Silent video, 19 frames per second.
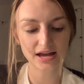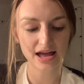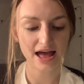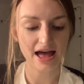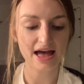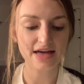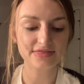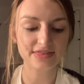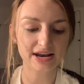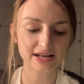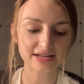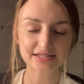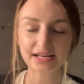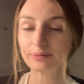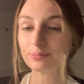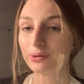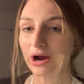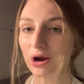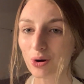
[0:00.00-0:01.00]
And then I
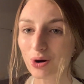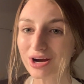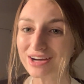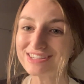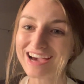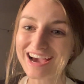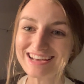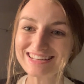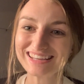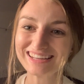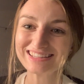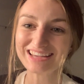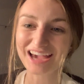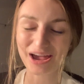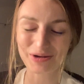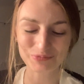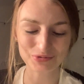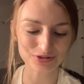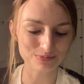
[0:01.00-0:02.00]
said prioritizing
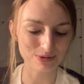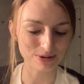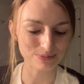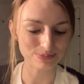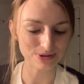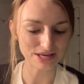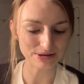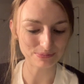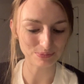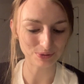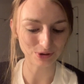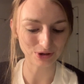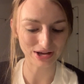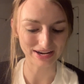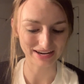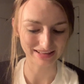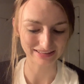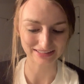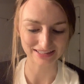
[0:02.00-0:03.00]
time with my people,
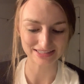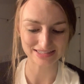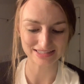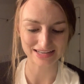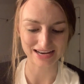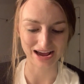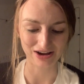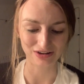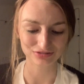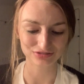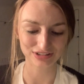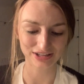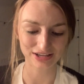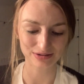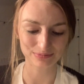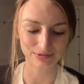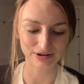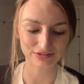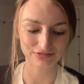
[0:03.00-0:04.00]
and I listed out
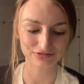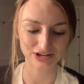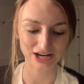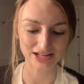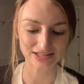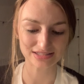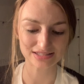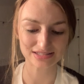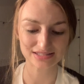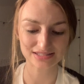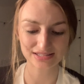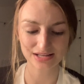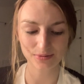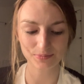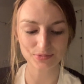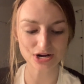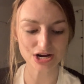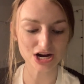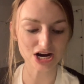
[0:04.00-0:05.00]
like my friends
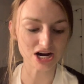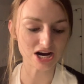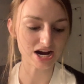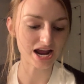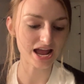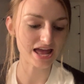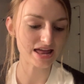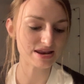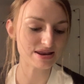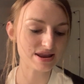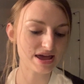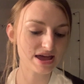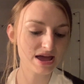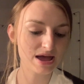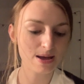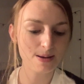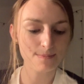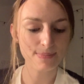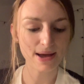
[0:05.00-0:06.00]
Sumner and
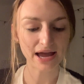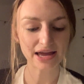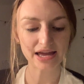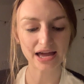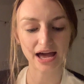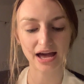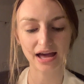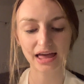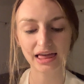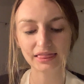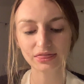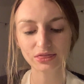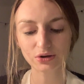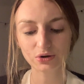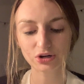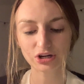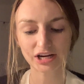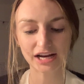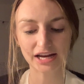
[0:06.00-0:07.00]
Becca and
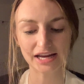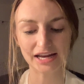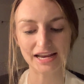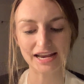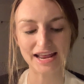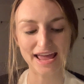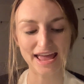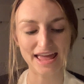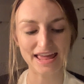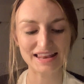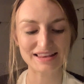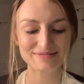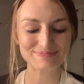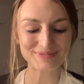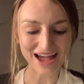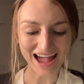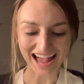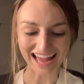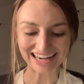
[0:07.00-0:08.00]
Lauren and
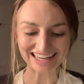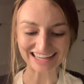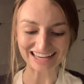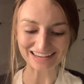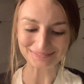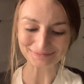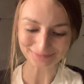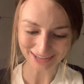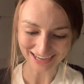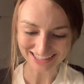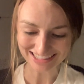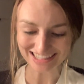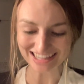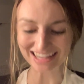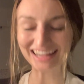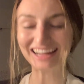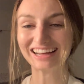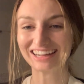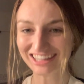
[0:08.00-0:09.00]
Patty and
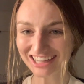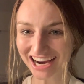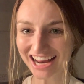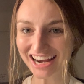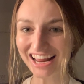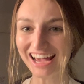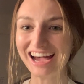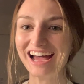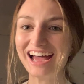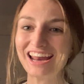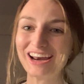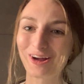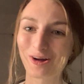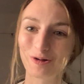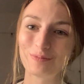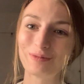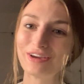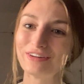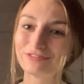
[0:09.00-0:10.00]
Brenda and Greta and
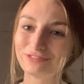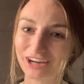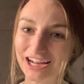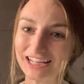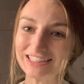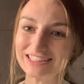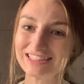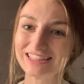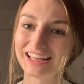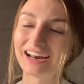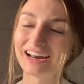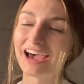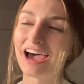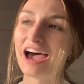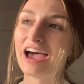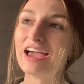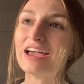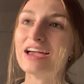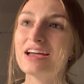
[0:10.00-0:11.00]
all my friends that
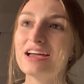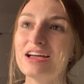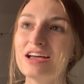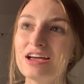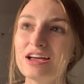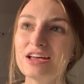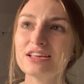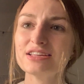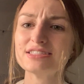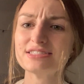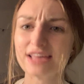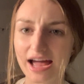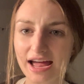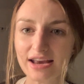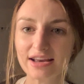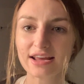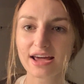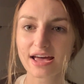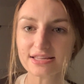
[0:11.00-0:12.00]
I set